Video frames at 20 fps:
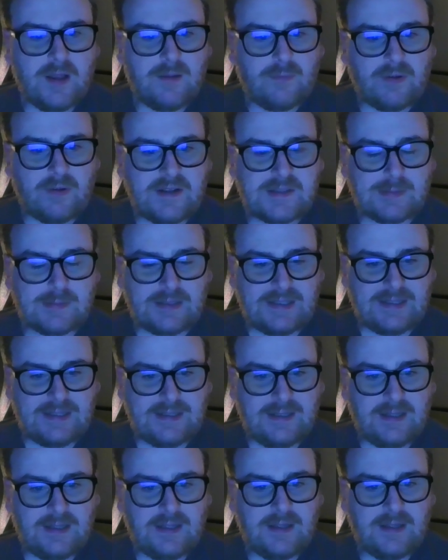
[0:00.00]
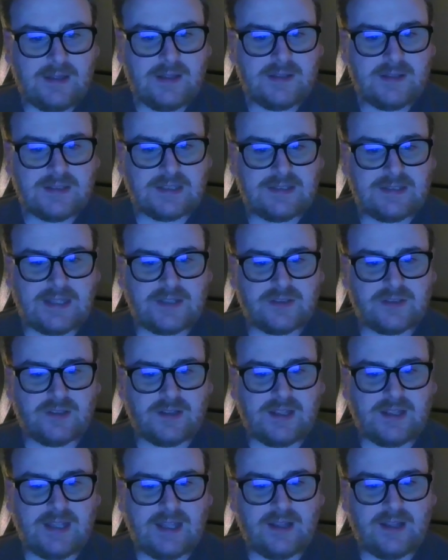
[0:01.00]
Presnelid successor,
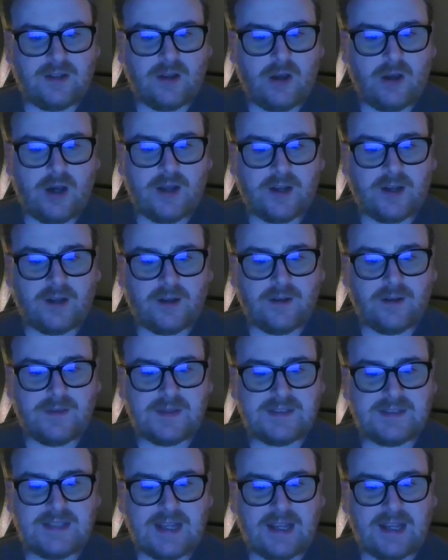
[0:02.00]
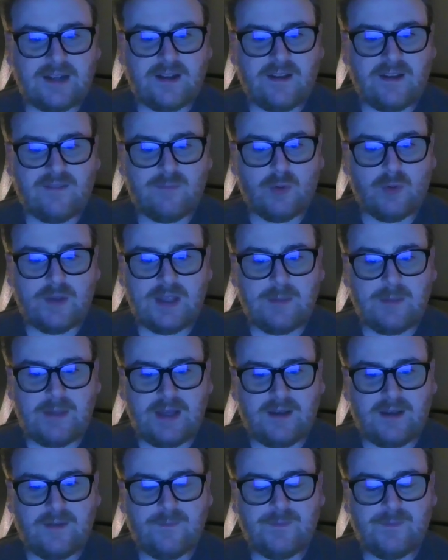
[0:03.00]
King Ottokar II of
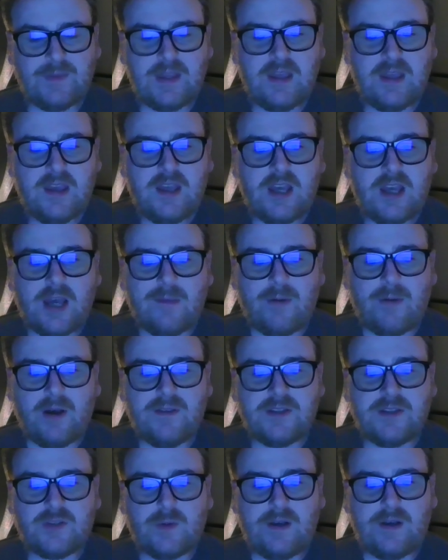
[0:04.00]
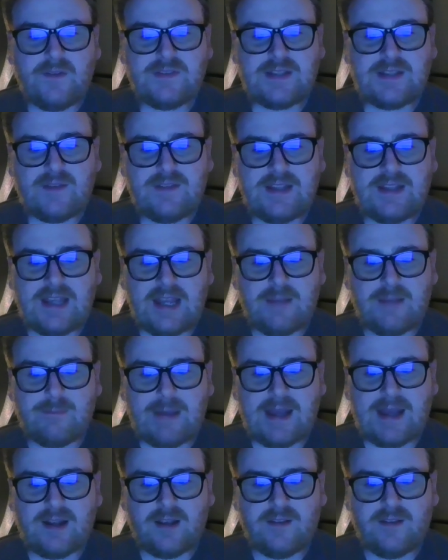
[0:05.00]
Bohemia. Upon the 1278
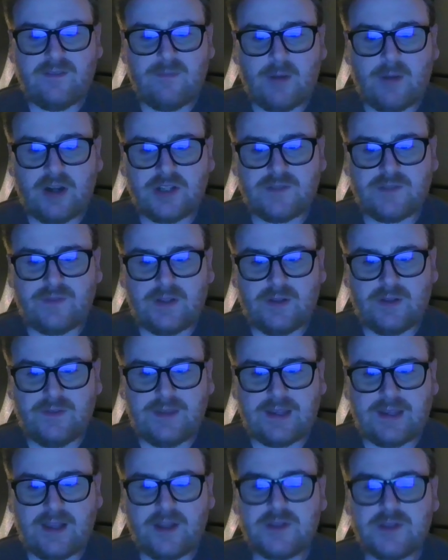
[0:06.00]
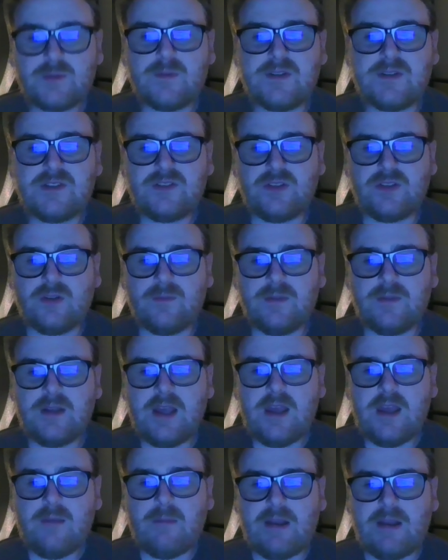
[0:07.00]
Battle of Marchfield, the colors were assumed
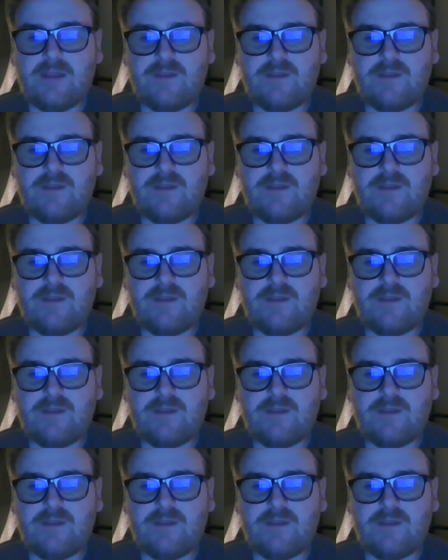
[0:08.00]
by